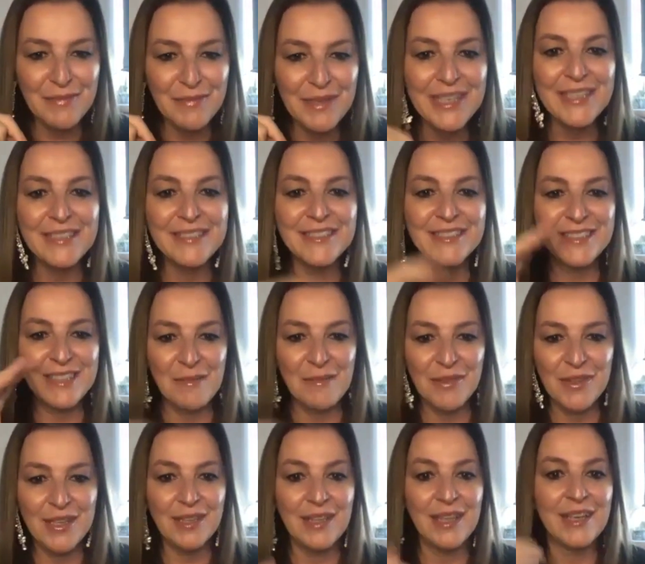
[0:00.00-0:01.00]
being
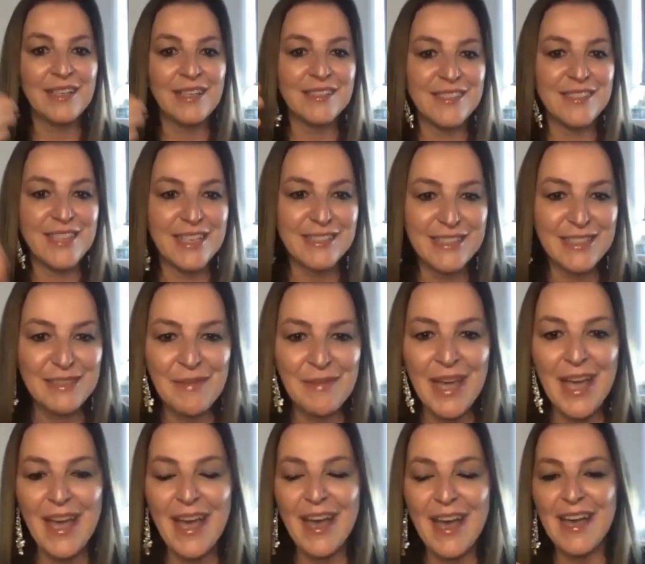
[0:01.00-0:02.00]
something like a sexy
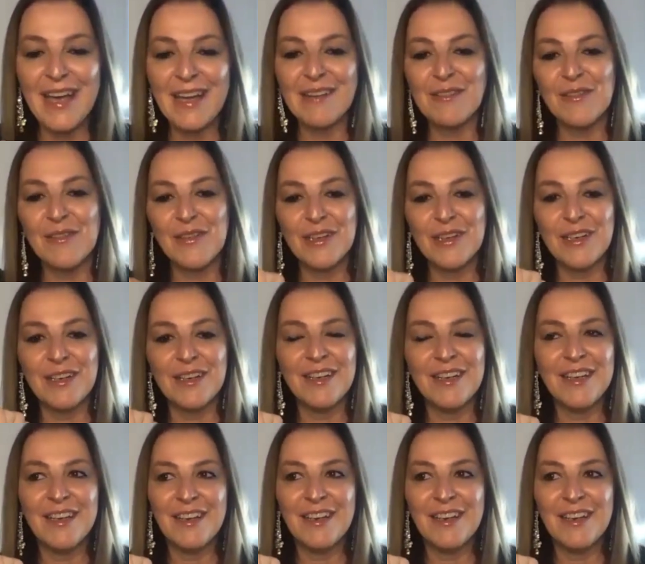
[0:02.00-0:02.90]
man or